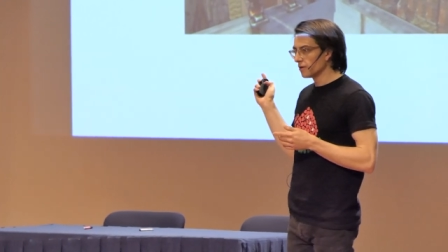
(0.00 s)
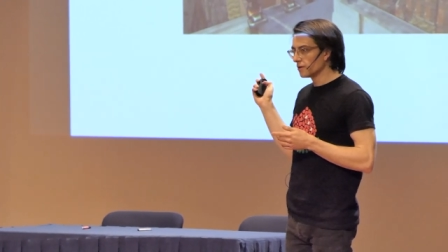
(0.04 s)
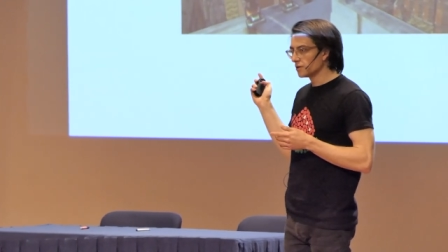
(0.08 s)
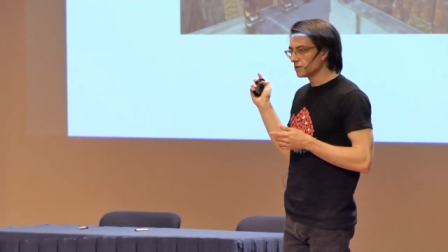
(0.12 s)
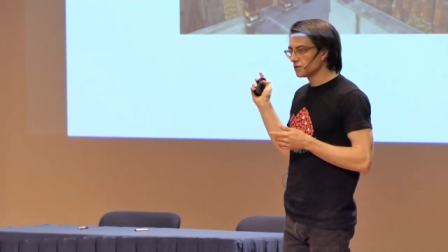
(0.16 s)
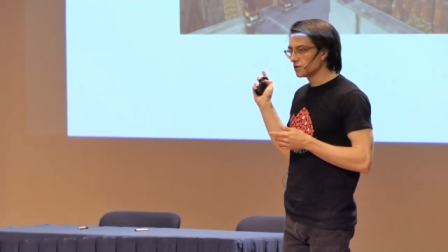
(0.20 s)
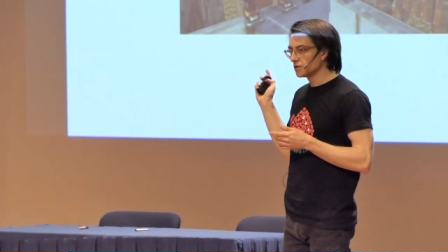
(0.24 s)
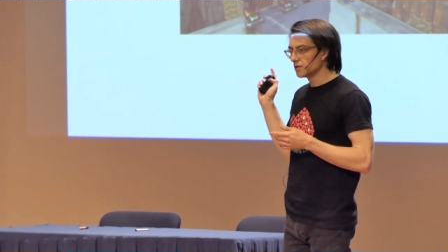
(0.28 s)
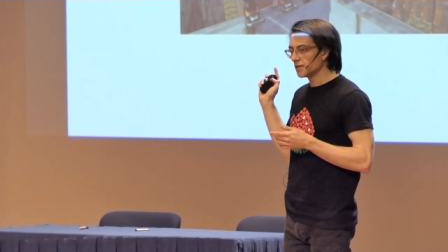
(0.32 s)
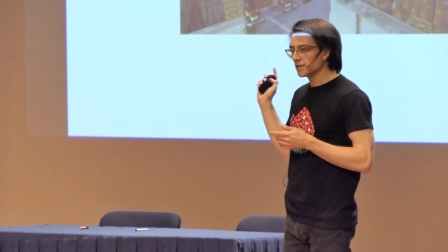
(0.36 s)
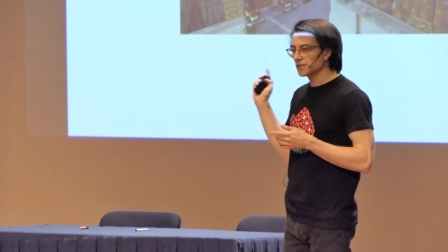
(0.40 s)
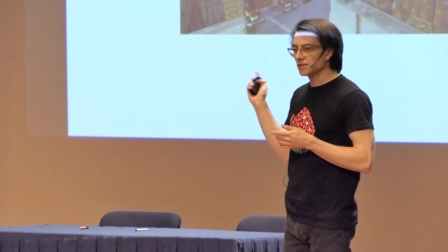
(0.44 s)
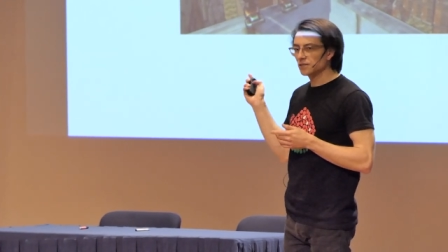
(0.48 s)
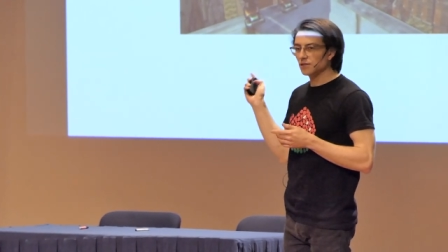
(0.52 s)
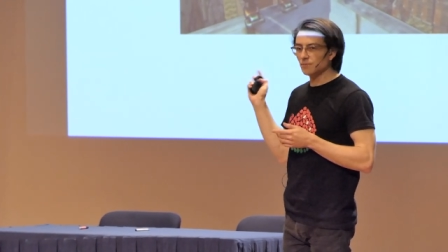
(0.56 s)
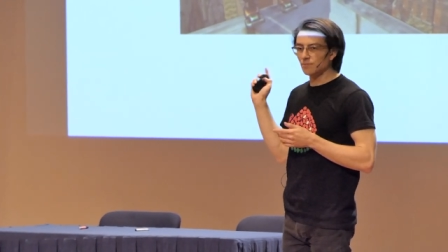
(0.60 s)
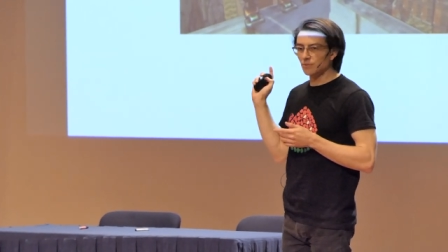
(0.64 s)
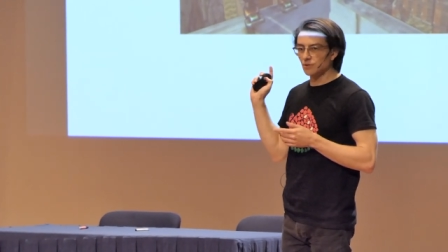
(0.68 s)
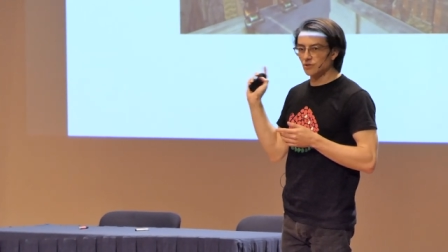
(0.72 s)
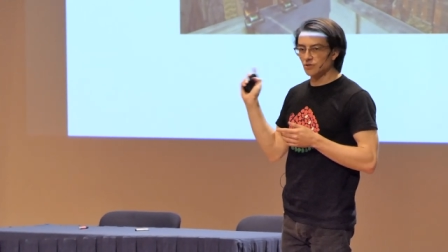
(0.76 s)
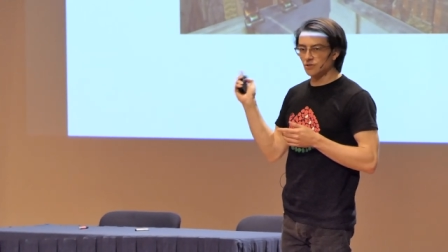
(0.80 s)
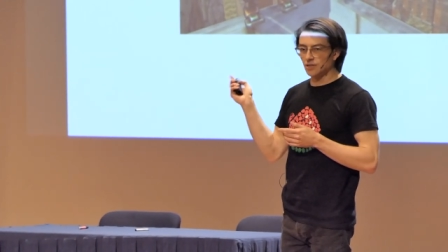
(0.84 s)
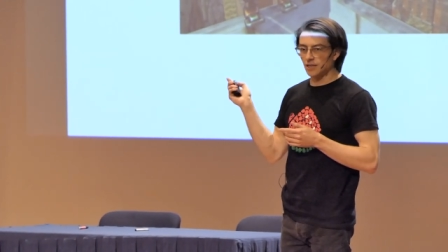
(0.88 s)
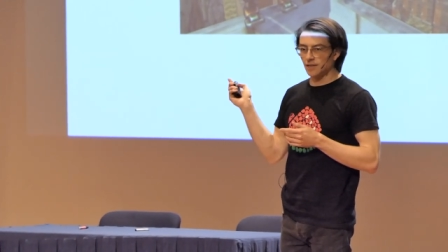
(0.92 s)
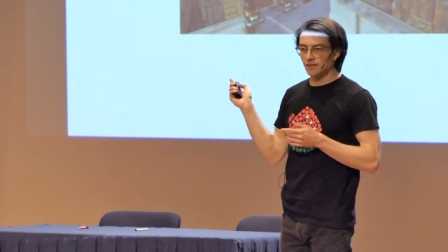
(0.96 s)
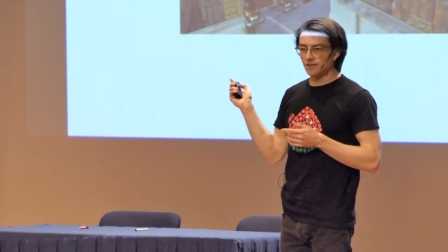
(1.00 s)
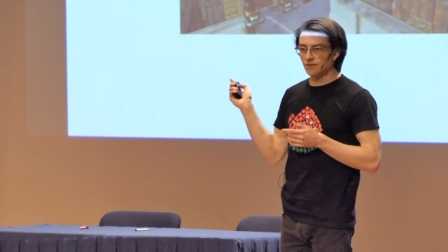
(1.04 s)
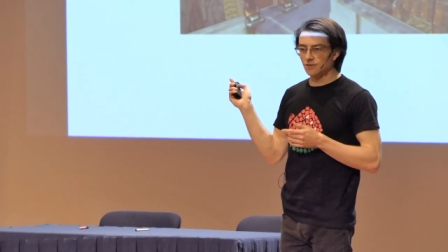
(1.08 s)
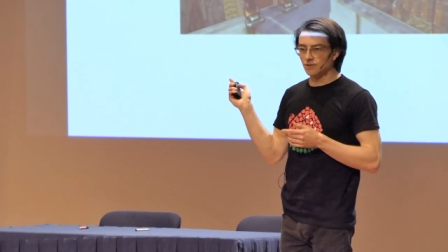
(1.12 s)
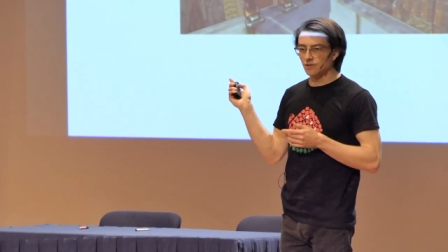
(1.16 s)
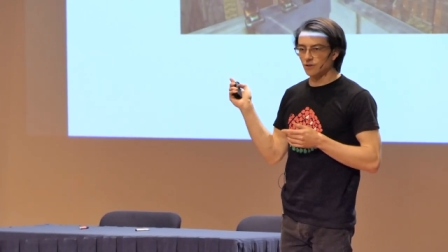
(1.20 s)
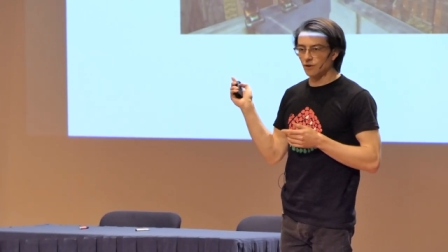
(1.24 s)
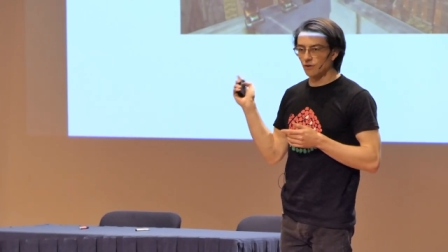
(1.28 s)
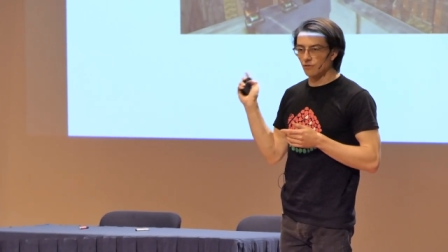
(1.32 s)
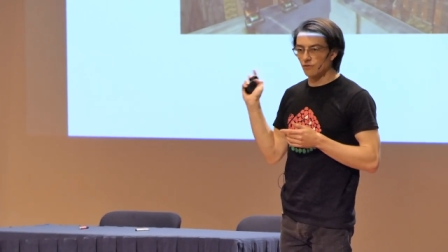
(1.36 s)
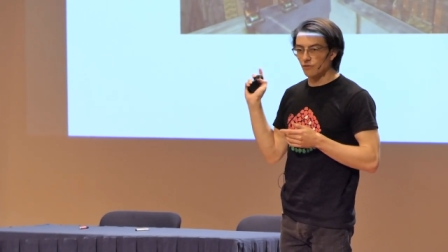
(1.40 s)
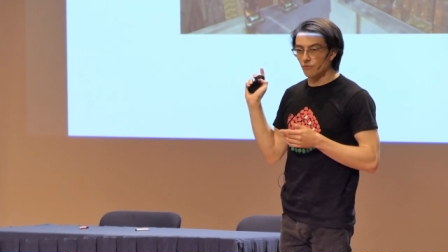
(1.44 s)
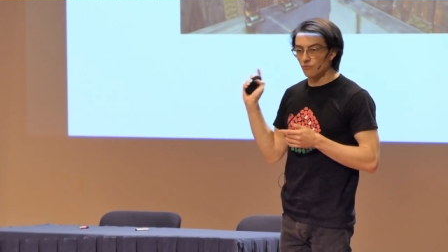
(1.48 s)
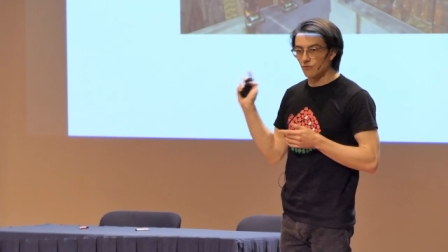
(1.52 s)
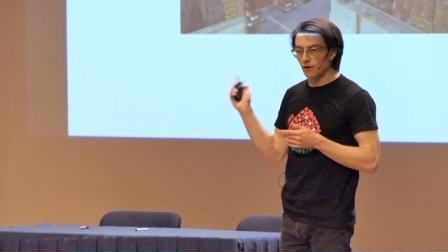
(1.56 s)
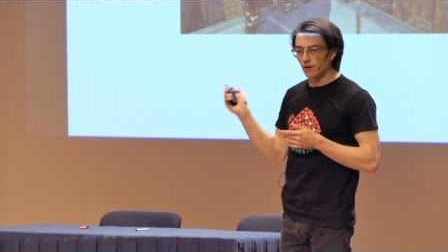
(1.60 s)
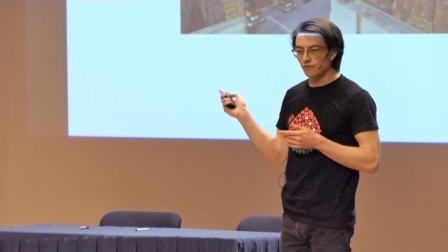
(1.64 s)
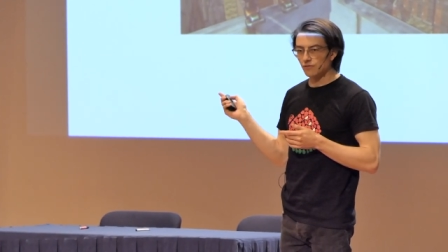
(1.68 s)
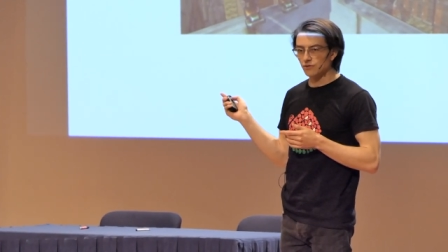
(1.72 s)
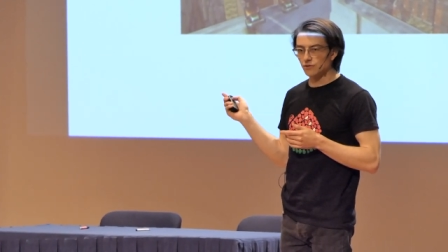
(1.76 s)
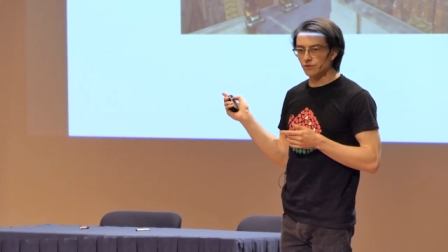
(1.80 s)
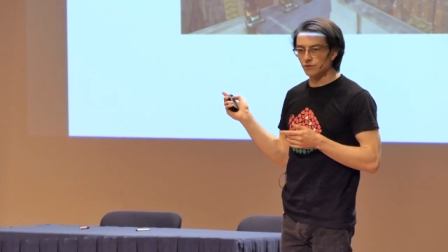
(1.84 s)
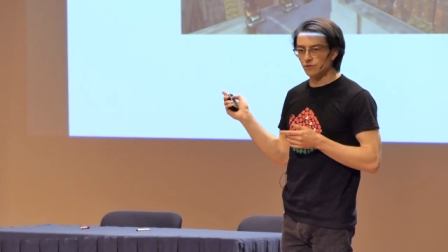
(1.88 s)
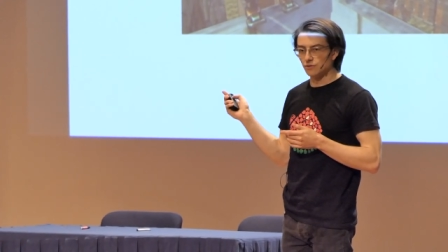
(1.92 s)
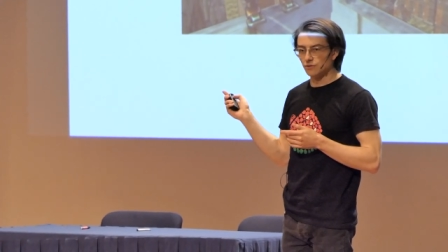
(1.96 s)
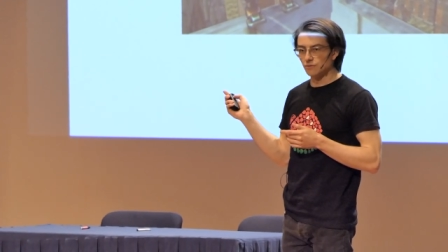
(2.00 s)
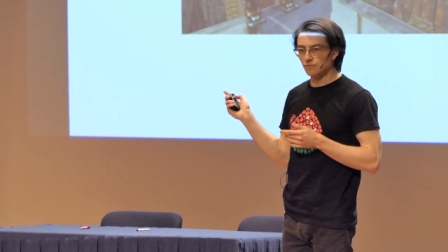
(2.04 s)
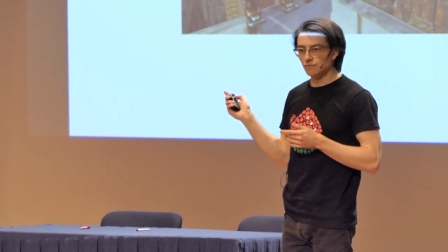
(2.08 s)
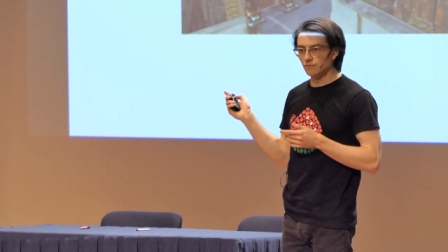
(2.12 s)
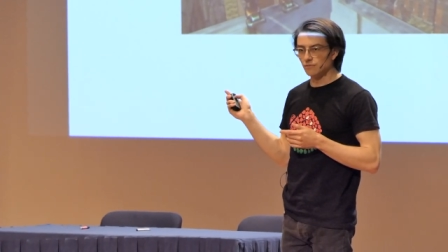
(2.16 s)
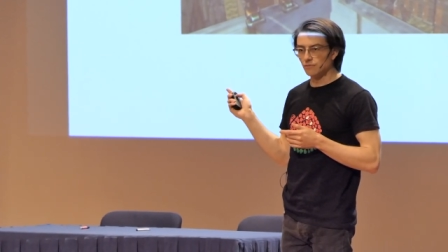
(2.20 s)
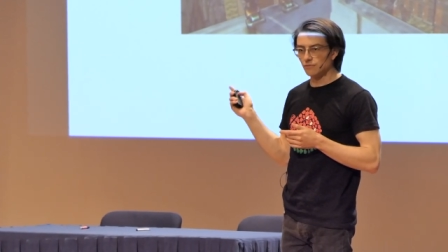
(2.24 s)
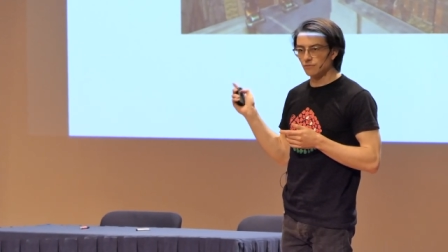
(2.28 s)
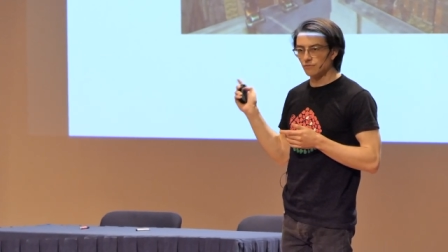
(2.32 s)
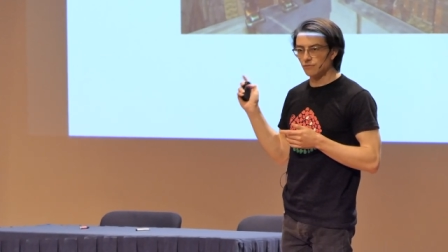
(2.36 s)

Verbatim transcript: 60% of the revenue